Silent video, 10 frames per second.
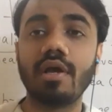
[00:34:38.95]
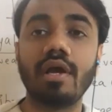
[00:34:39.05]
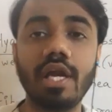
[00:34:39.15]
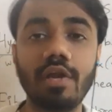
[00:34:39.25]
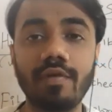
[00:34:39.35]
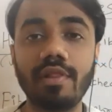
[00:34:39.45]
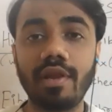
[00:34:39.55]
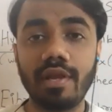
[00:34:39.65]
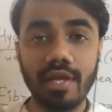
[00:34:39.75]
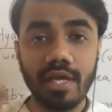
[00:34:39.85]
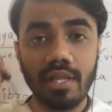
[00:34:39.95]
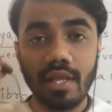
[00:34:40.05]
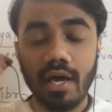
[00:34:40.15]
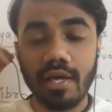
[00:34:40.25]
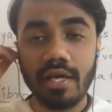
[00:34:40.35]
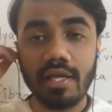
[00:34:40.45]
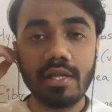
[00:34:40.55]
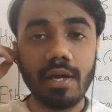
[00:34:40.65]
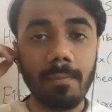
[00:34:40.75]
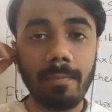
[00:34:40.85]
it will regain again,
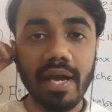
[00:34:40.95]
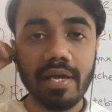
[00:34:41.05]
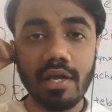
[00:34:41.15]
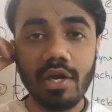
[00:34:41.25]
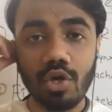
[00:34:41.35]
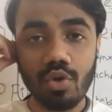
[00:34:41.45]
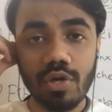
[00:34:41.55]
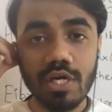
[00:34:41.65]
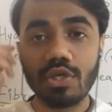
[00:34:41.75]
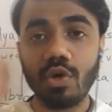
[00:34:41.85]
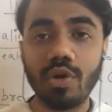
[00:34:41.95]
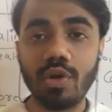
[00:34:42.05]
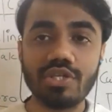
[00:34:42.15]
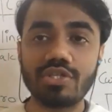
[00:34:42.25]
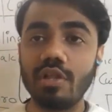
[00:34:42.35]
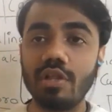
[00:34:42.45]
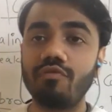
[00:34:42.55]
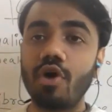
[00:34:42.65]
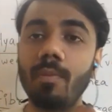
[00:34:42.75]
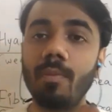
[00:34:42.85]
come back into its original
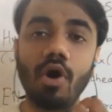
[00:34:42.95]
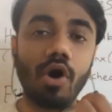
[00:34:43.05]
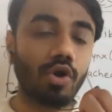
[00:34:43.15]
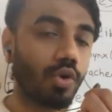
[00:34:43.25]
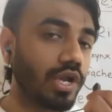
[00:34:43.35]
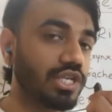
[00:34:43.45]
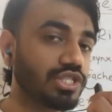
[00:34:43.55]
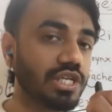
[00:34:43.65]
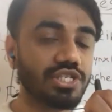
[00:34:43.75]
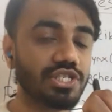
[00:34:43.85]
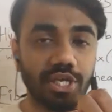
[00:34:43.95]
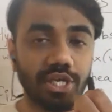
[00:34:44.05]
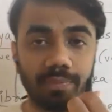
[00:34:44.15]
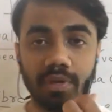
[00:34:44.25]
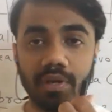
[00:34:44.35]
form or original shape.